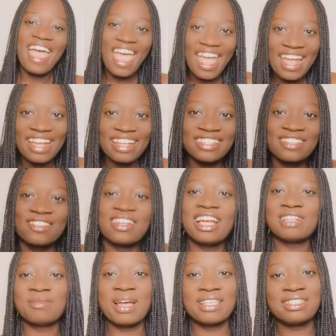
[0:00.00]
Hey,
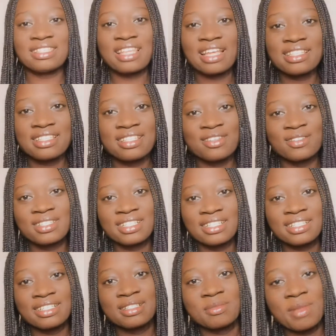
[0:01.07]
today my sister still
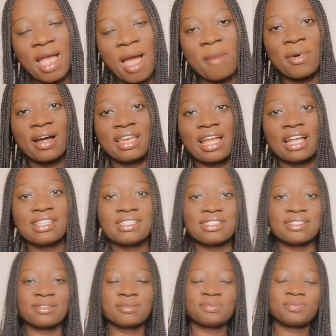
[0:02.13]
teases me about that
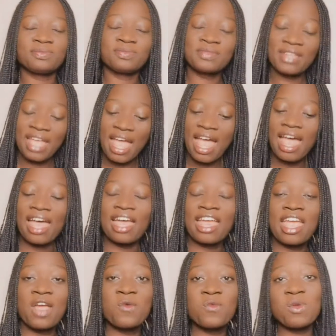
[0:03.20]
too. Yeah,
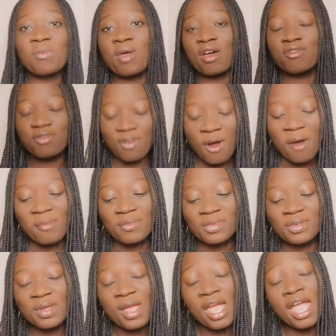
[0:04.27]
and we
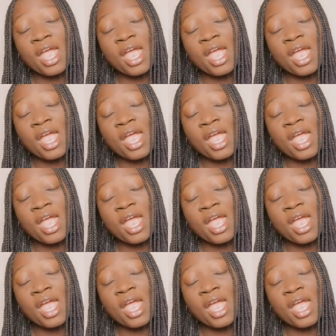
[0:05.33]
performed.